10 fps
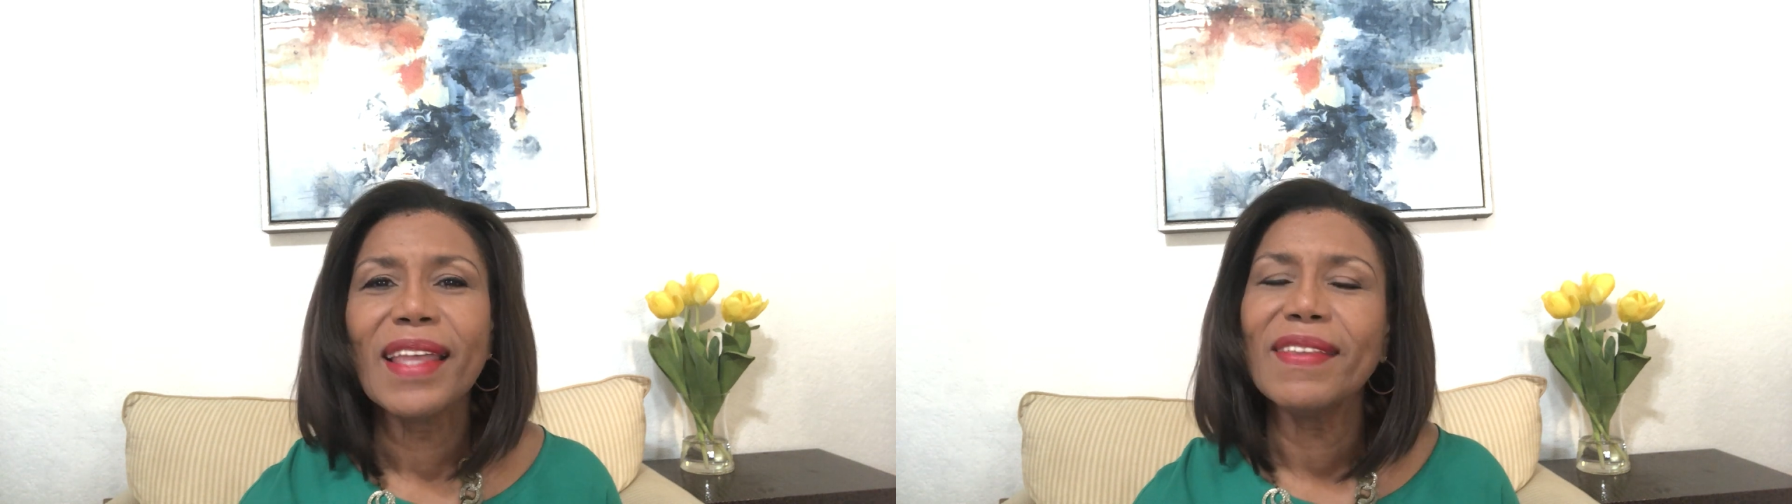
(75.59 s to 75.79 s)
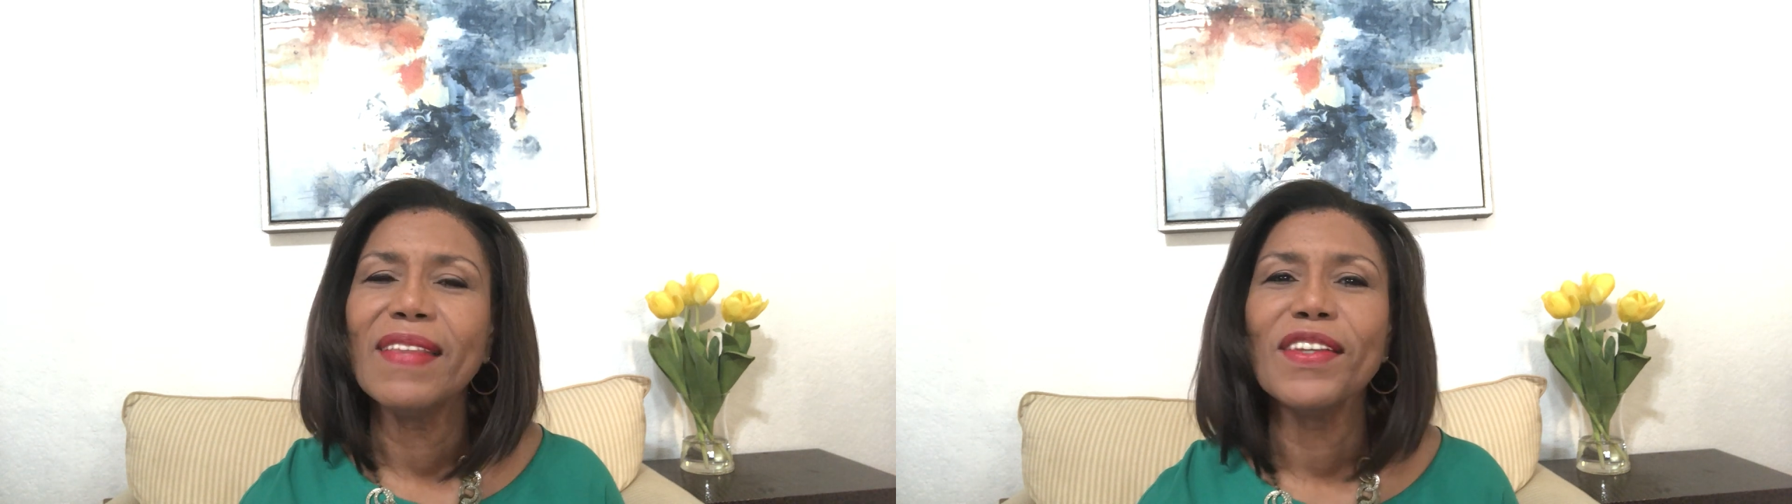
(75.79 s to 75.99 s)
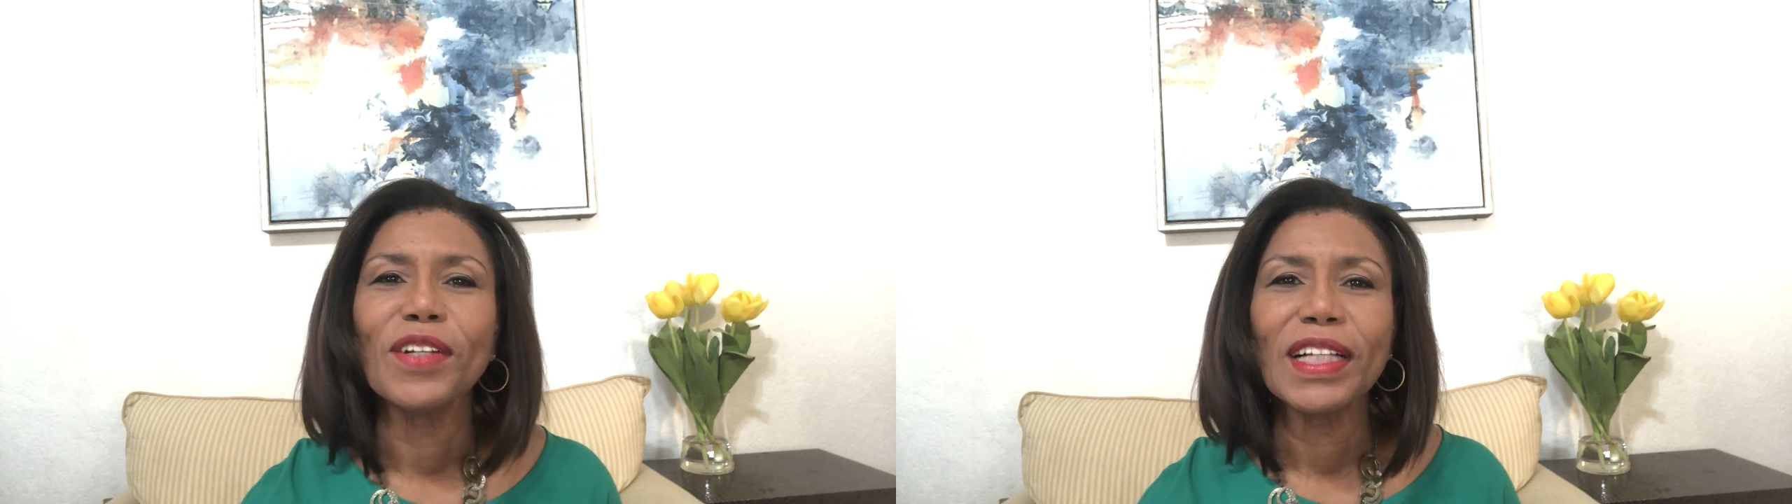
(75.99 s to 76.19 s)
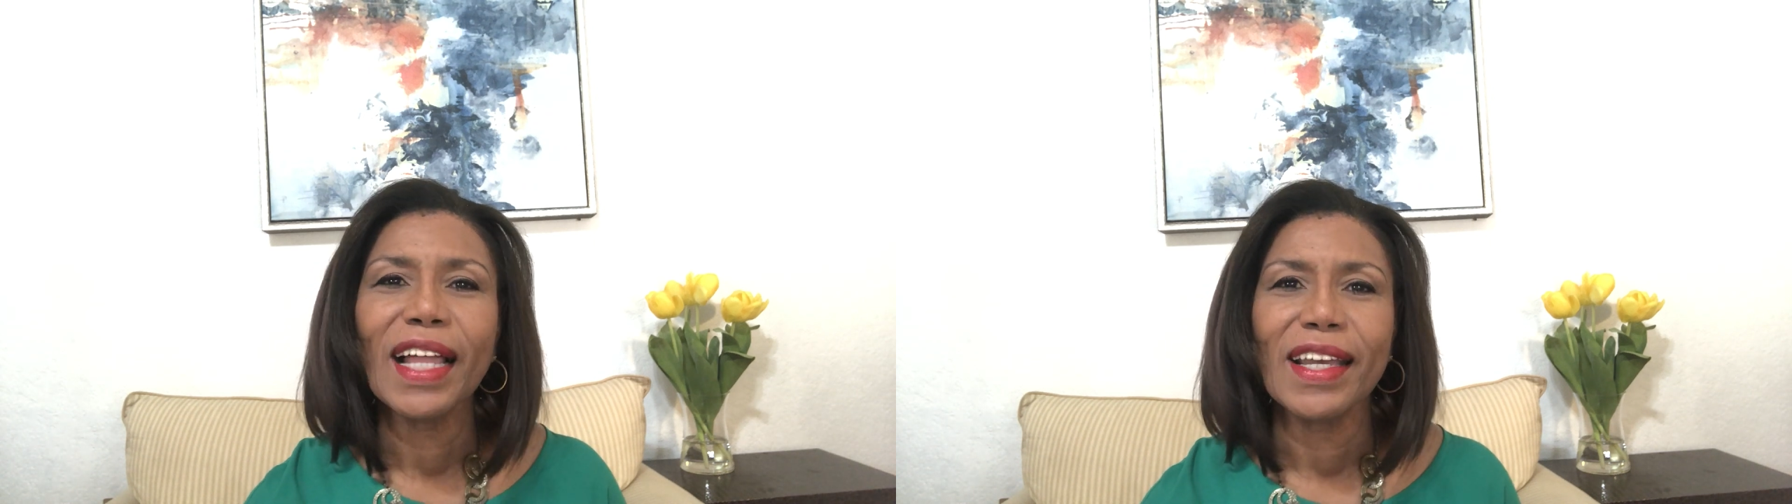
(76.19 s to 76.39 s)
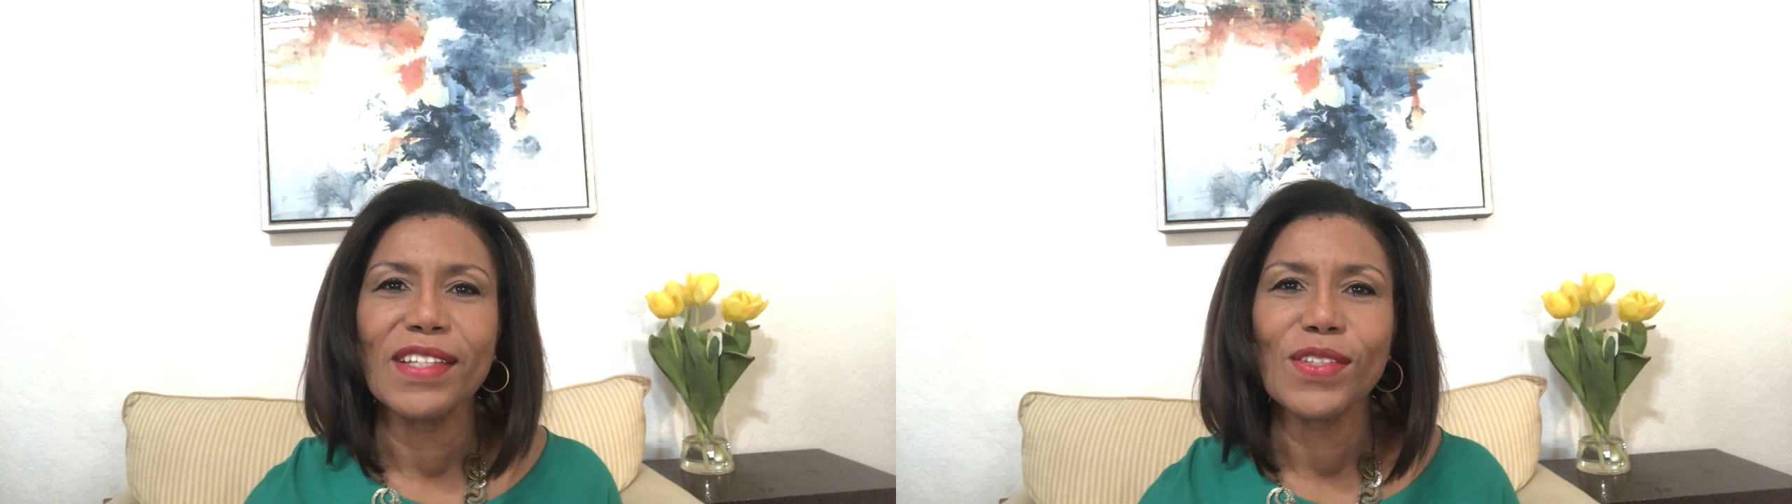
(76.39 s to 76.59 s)
Then there are
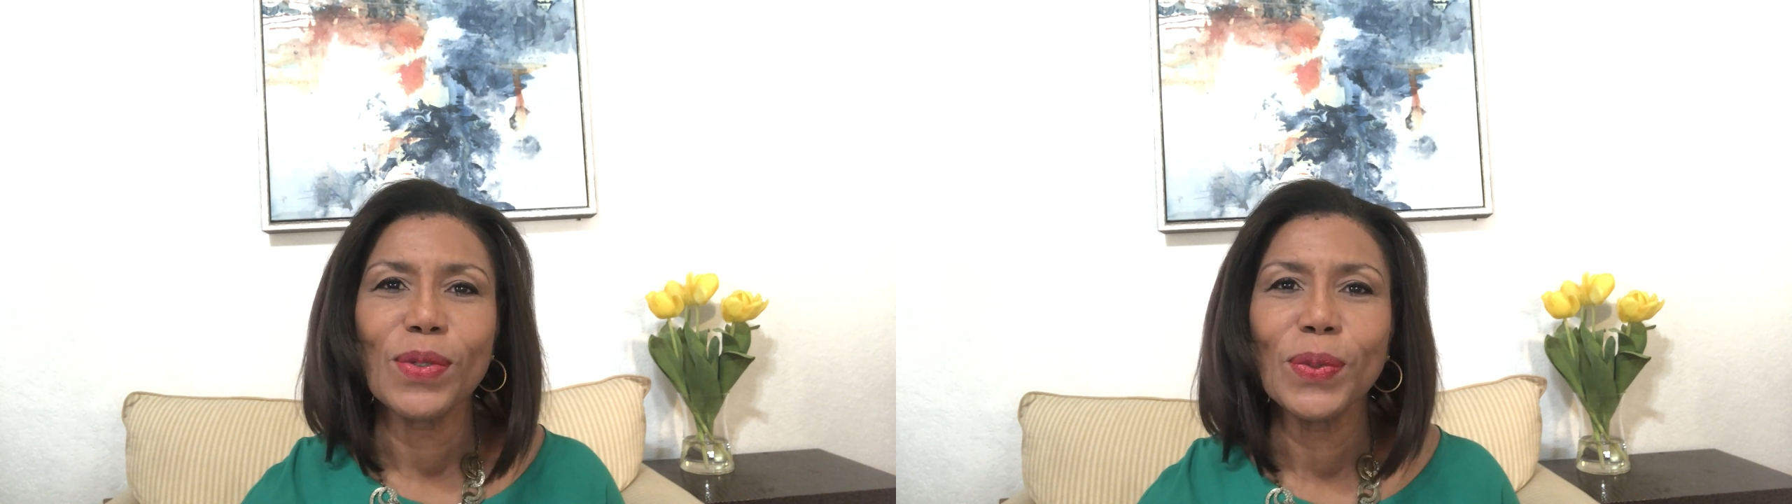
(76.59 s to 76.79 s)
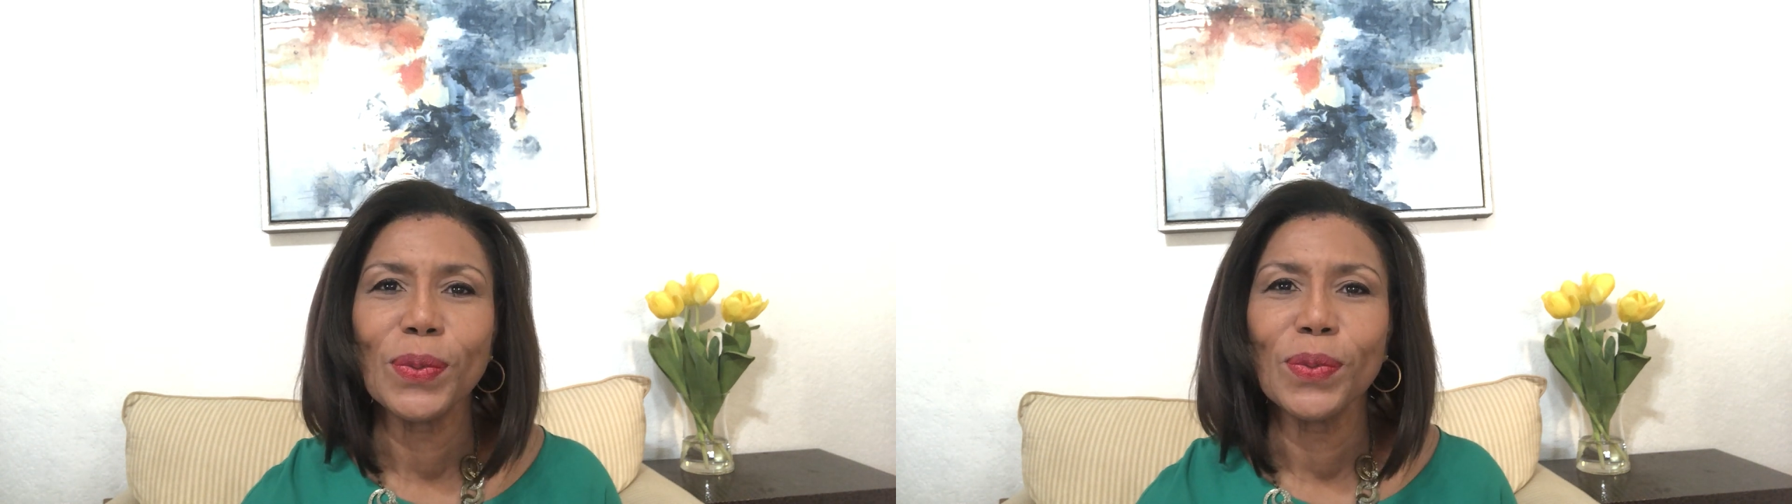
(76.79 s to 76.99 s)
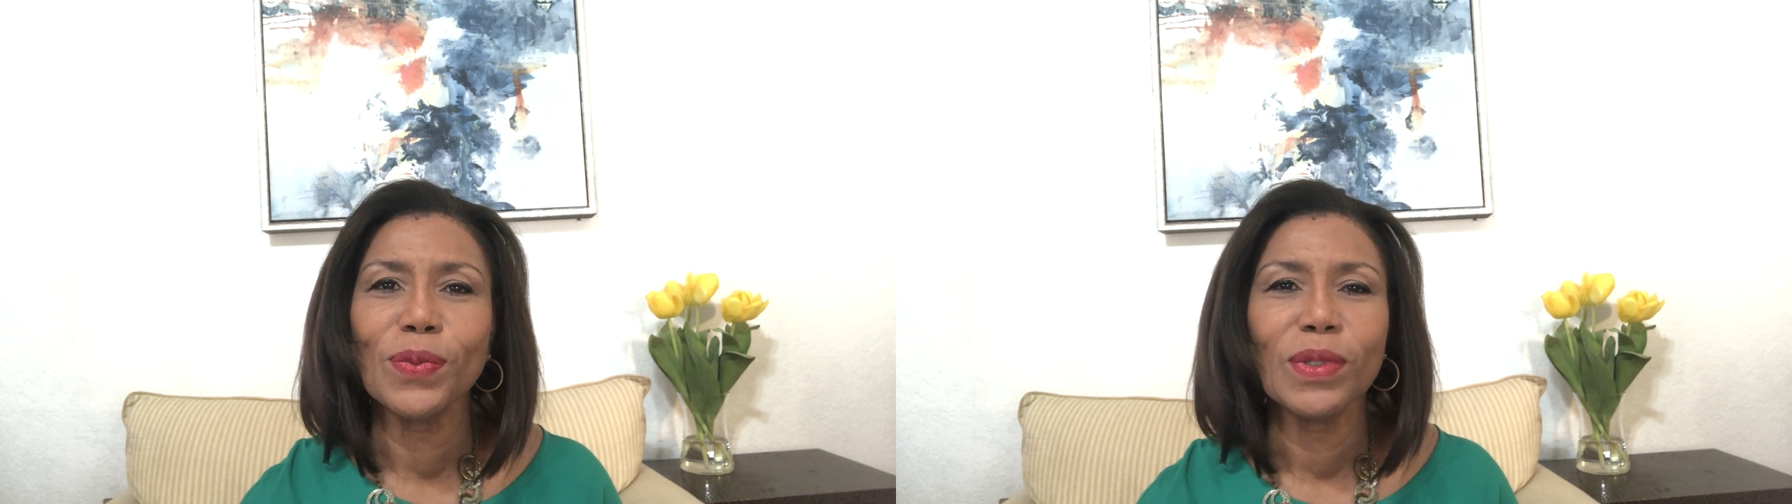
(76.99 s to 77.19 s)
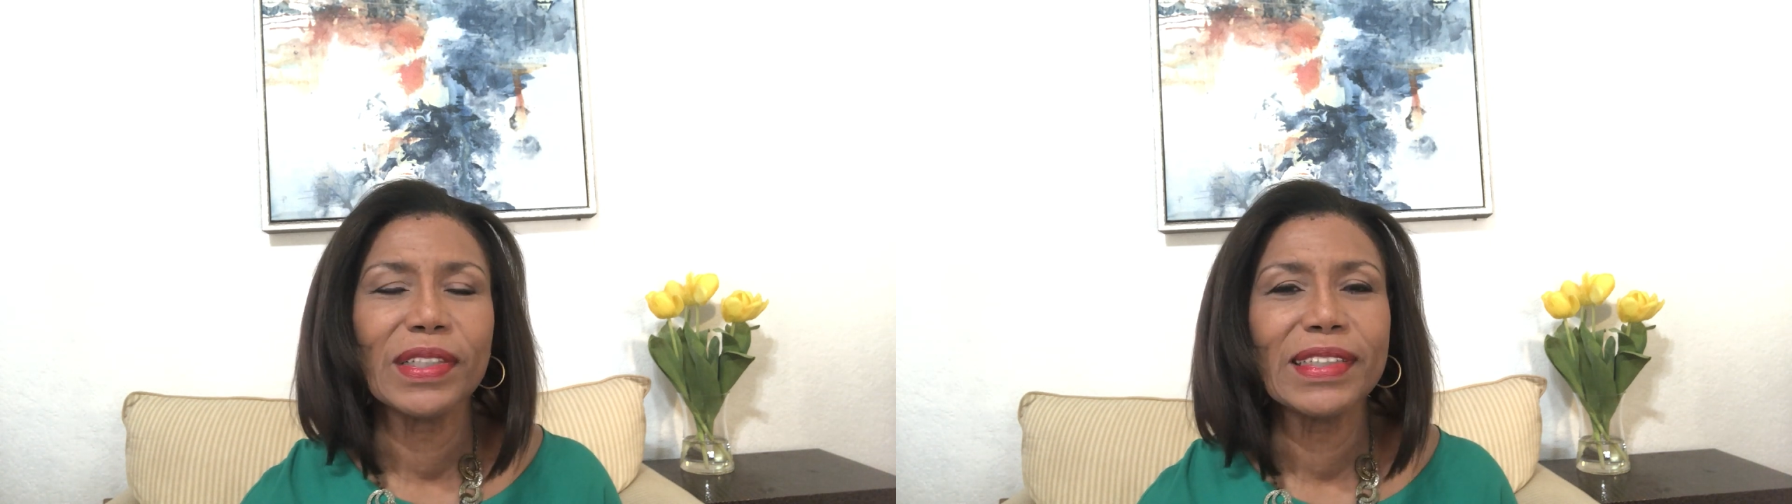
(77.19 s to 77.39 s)
clients who